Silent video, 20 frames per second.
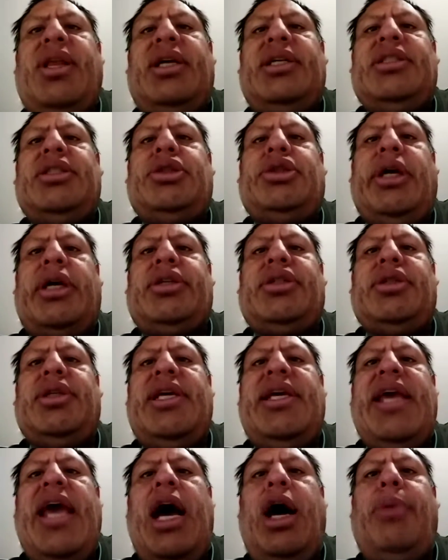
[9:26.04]

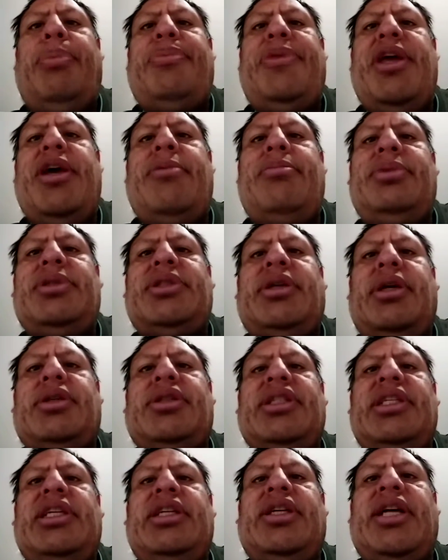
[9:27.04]
Structurally help them,
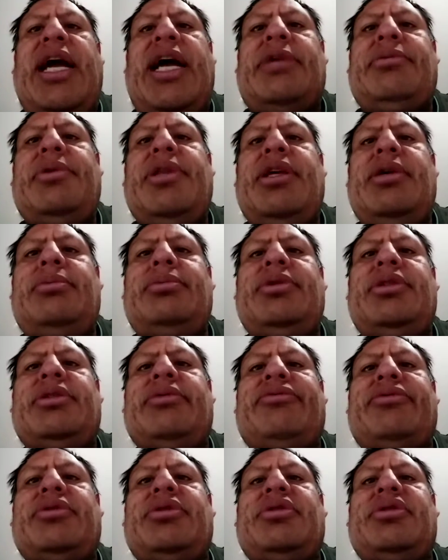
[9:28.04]
structurally interact with them,
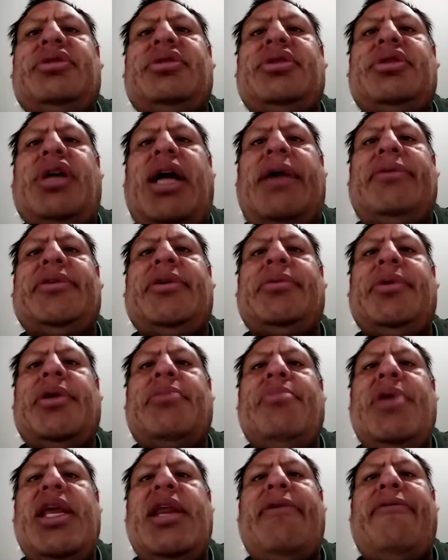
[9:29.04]
to derive something
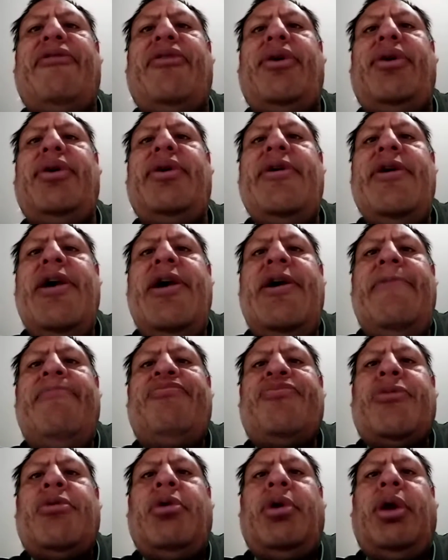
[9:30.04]
meaningful.
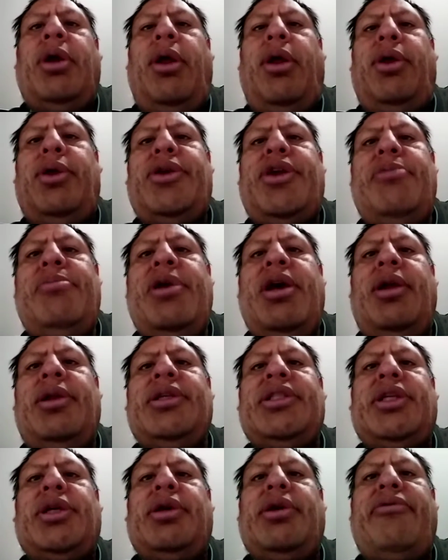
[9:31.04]
We're all going to be on
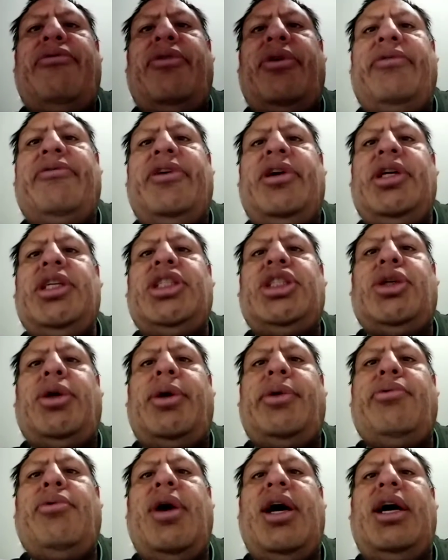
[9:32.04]
this earth for a very
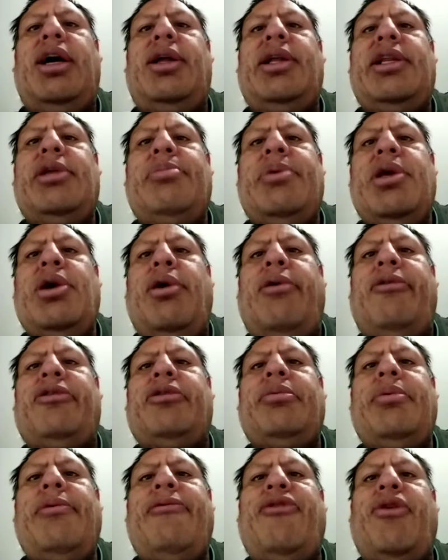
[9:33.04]
short while, and it'll be over
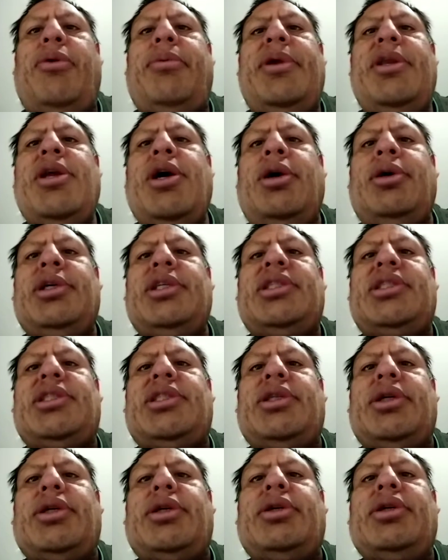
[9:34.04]
before we know it.
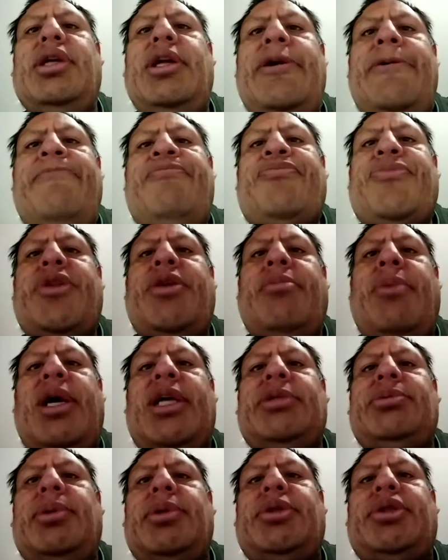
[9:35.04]
So you might
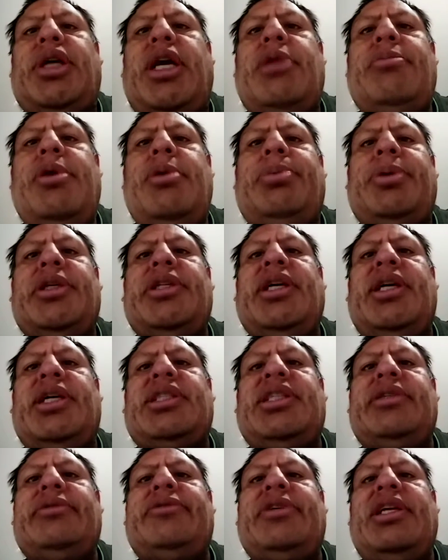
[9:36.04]
as well try to be
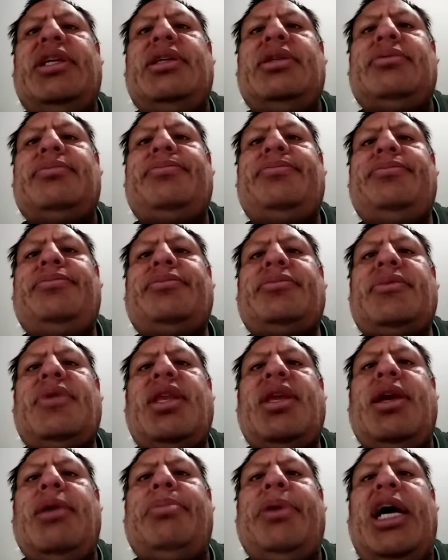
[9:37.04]
productive and
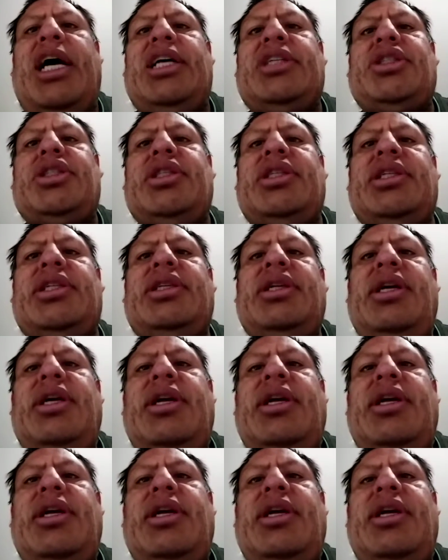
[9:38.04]
compassionate.